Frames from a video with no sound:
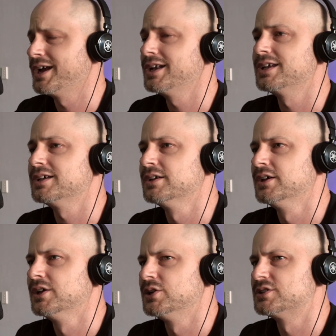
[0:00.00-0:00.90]
any.
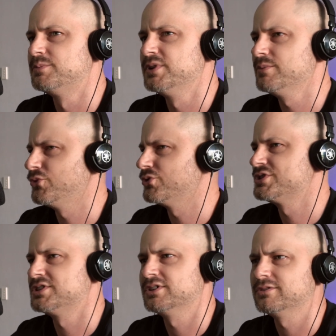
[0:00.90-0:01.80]
It's a bit more
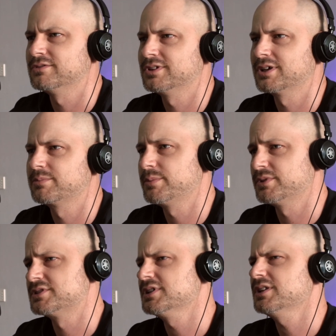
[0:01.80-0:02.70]
chill. Like people
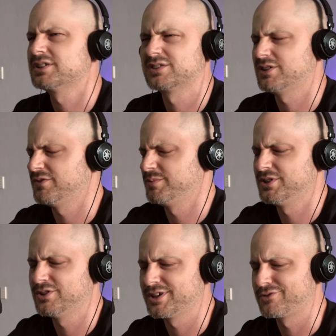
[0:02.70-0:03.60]
are selling stuff, but
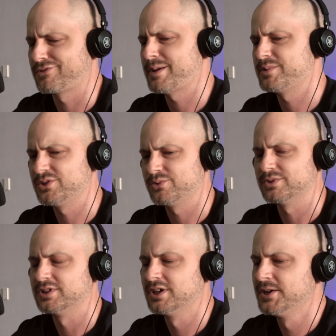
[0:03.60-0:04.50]
they're not like grabbing you.
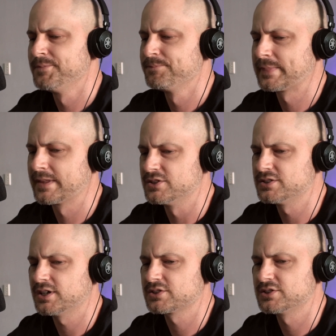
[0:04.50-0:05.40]
And
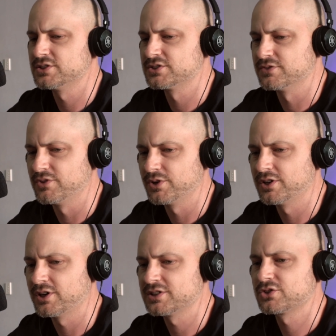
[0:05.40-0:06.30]
it's actually just a very
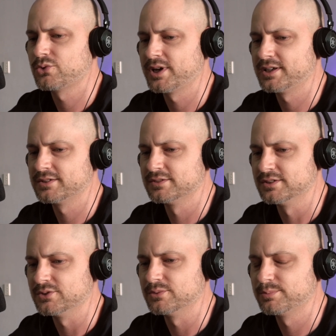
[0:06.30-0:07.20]
nice, quaint
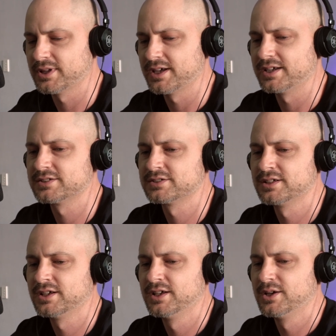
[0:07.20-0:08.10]
little place
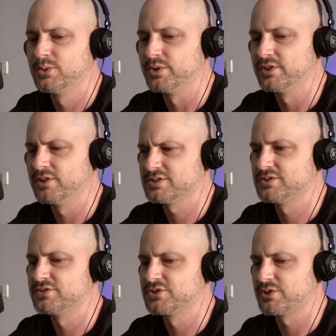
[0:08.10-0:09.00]
with lots
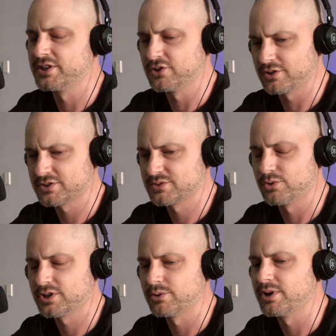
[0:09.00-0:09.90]
of stray dogs
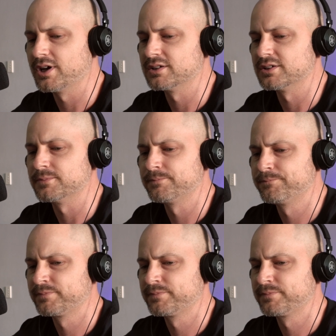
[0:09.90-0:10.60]
walking around and